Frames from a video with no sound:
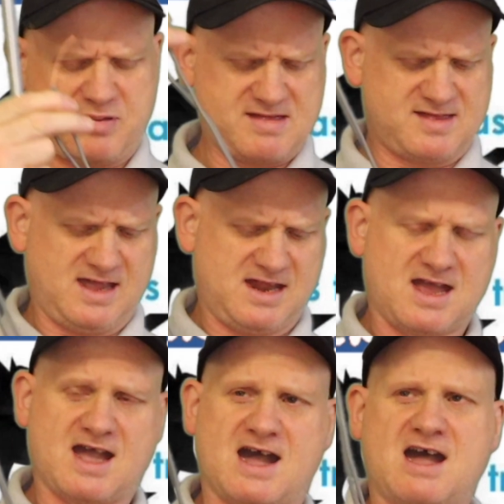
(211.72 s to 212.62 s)
bent it in
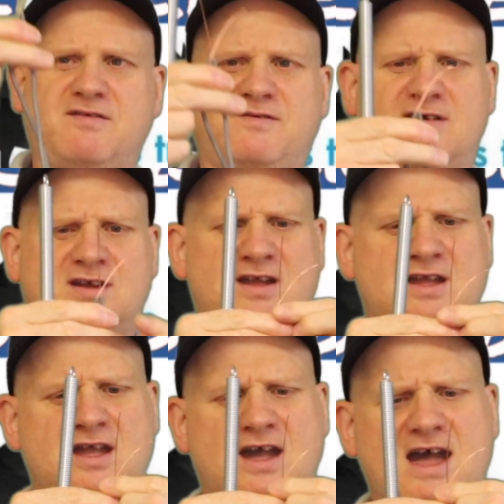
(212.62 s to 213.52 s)
half
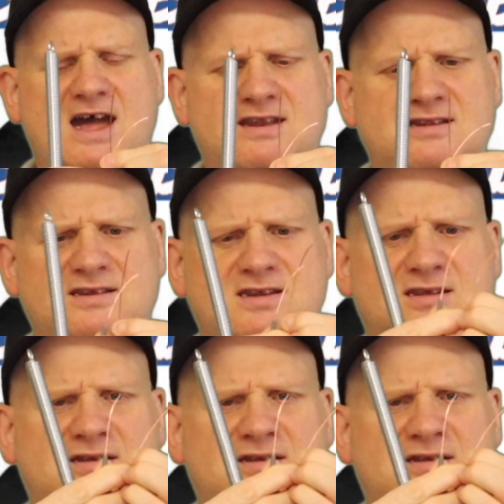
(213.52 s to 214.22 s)
and